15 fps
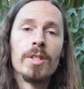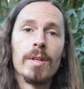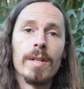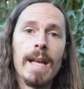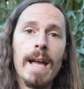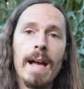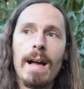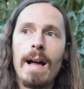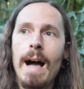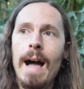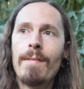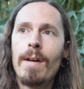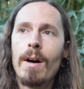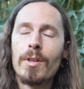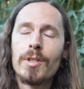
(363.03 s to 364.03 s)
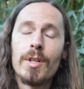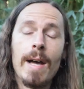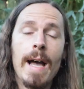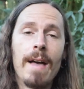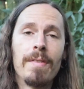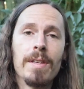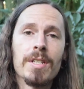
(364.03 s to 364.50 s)
So yeah, I've also
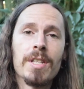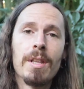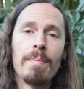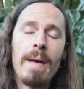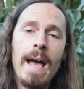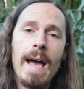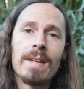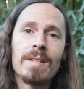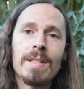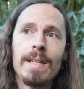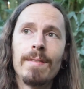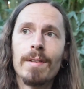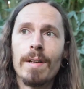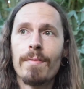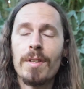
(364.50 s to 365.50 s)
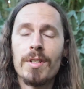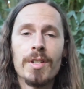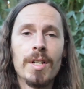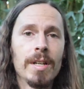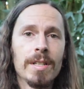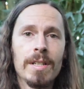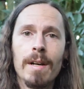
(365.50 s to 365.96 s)
had this in the past. Even if the
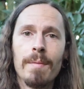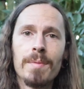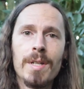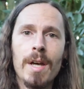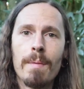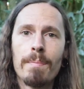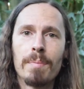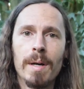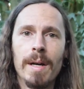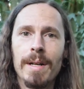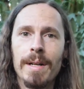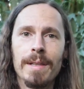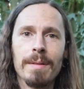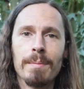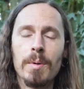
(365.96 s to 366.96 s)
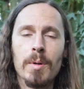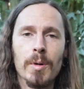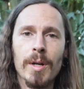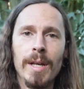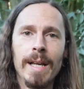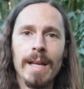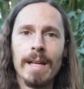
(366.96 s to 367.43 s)
sun comes up bright in the
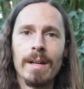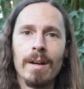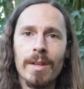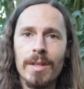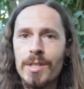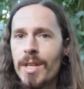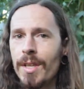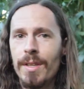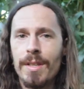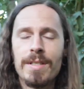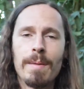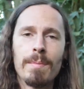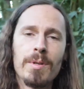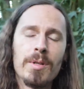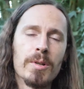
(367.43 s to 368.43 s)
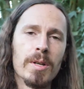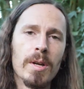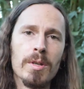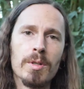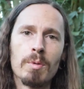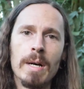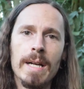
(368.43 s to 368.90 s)
morning and all of a sudden the temperature
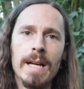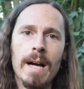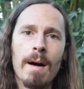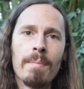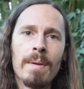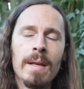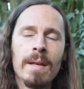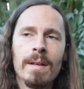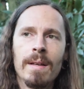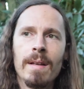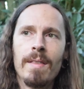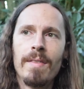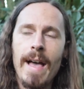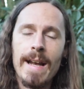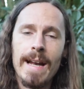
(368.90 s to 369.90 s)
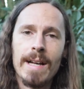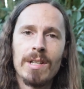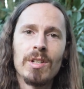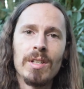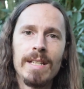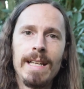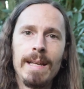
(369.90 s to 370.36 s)
goes way up, that
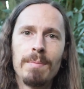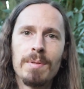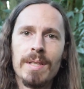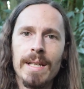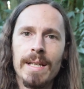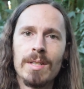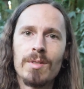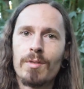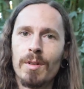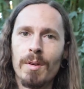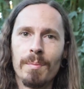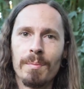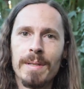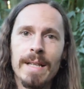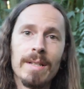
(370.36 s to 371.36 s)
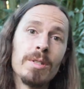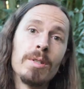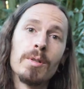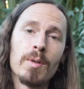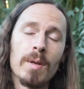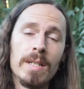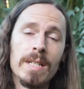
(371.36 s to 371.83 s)
actually keeps things from getting
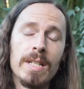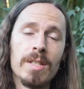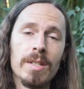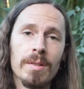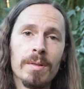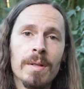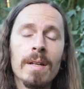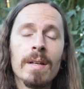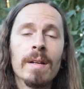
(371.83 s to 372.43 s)
too crazy too.